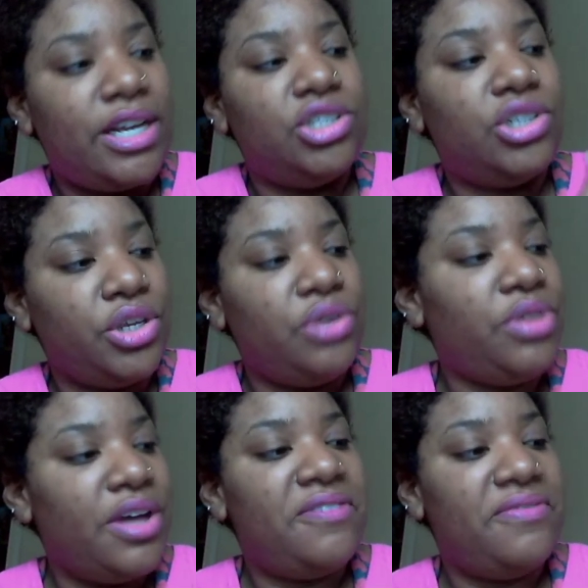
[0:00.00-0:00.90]
show you
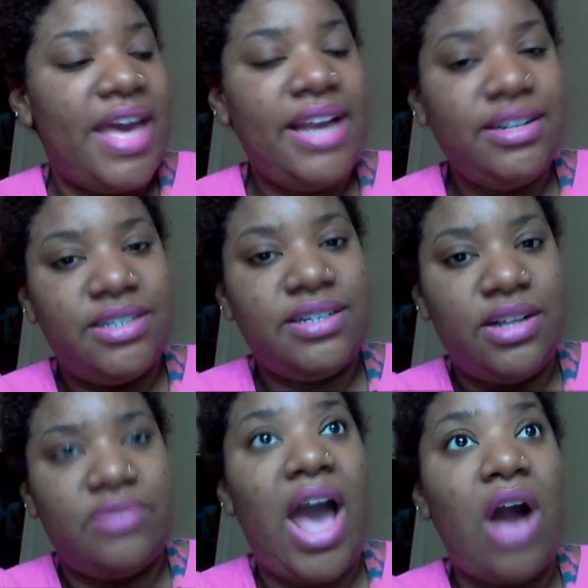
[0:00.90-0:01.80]
the effect
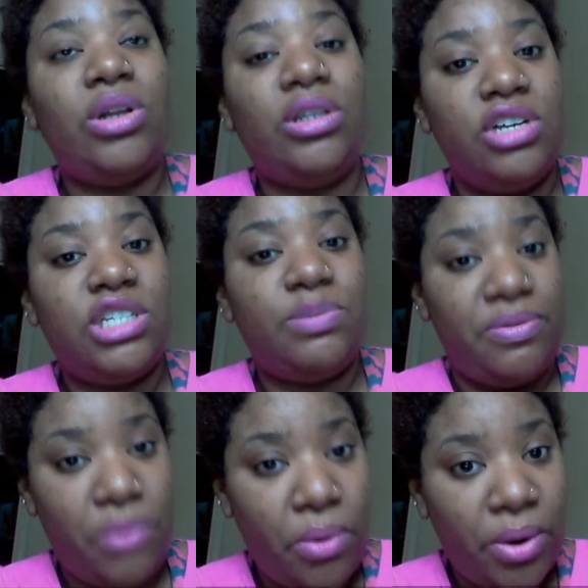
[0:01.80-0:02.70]
of how it looks
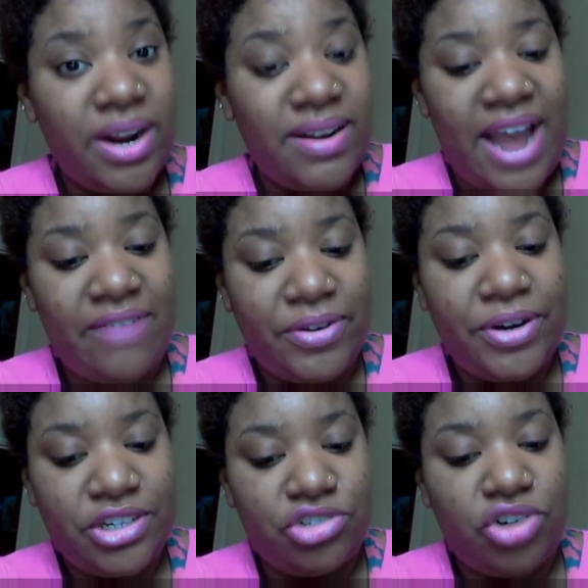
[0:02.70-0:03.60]
before and after
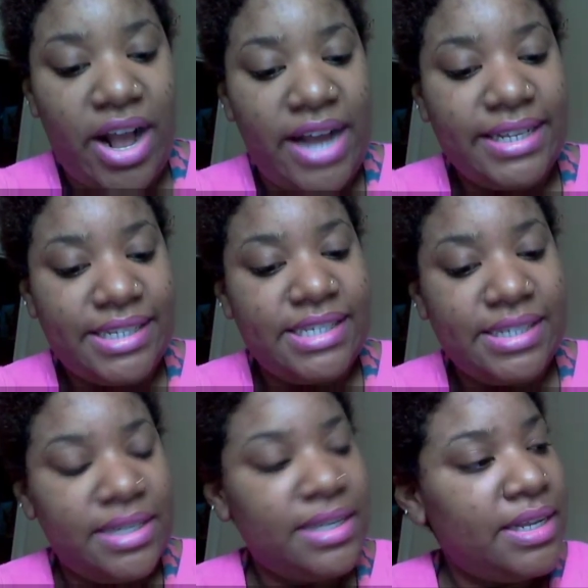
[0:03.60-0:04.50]
it dries.
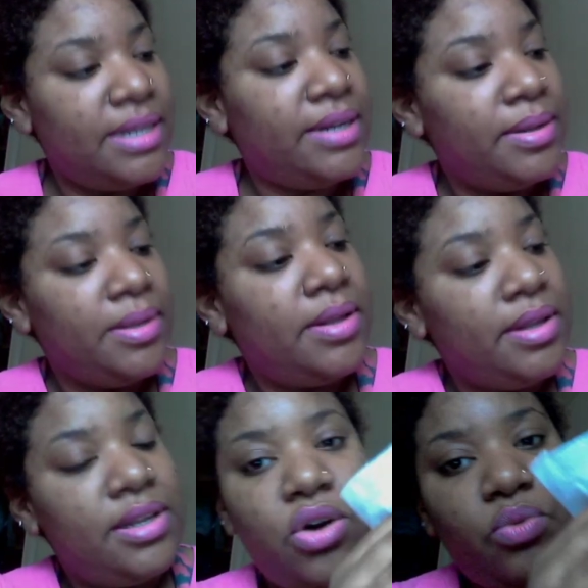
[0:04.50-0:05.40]

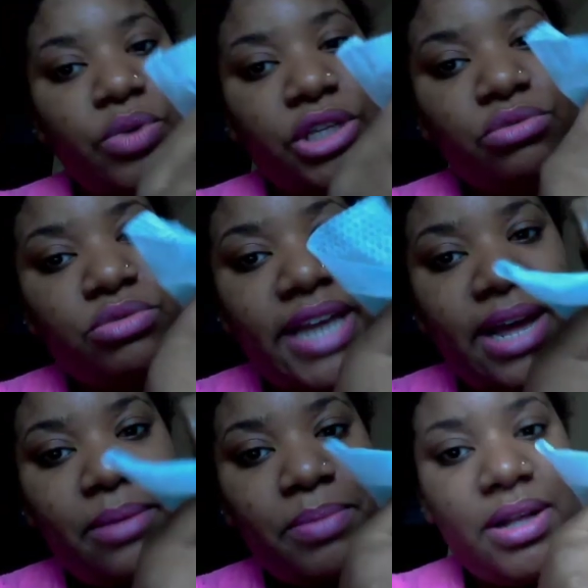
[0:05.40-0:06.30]
So when you
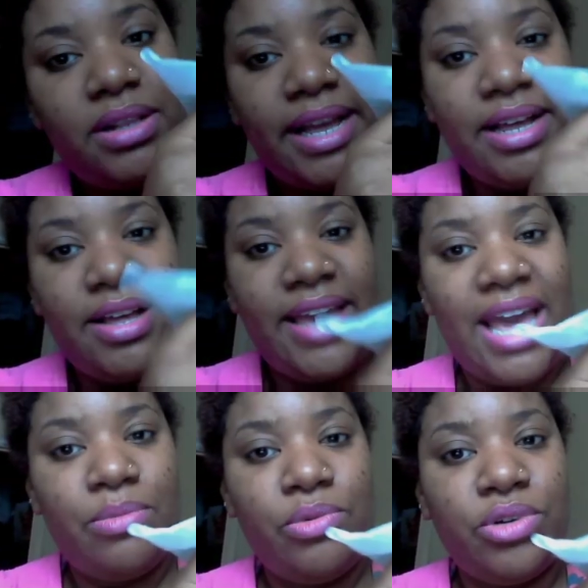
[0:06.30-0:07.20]
damp like a
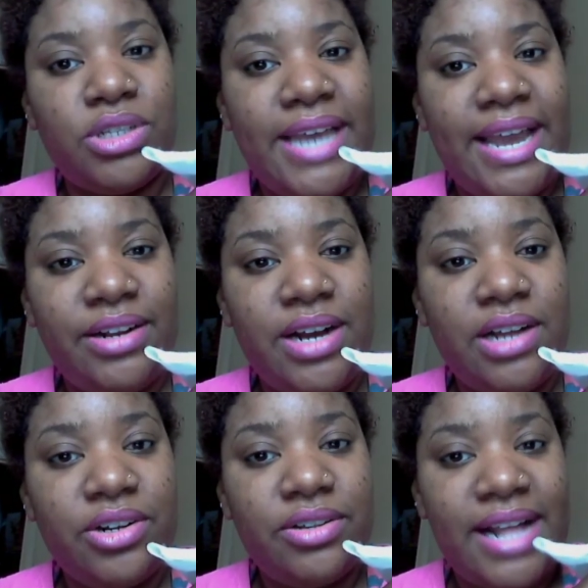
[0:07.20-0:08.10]
camel or tan
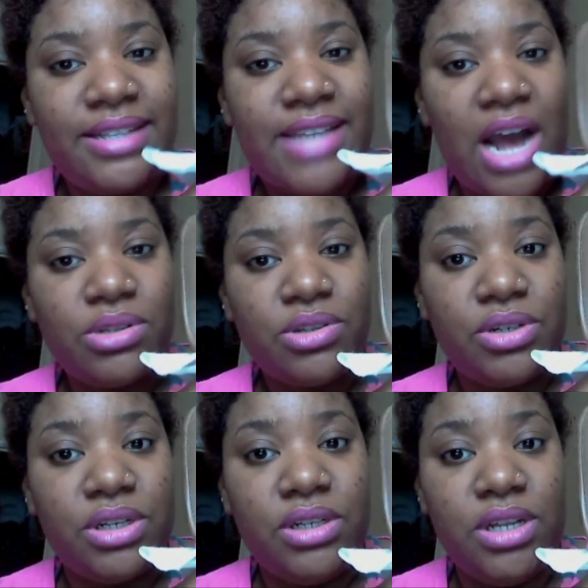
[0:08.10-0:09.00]
color, that's how it's
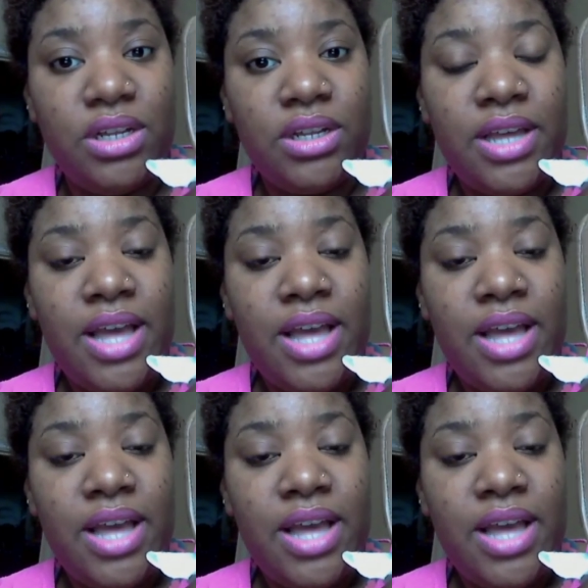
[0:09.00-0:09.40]
going to look.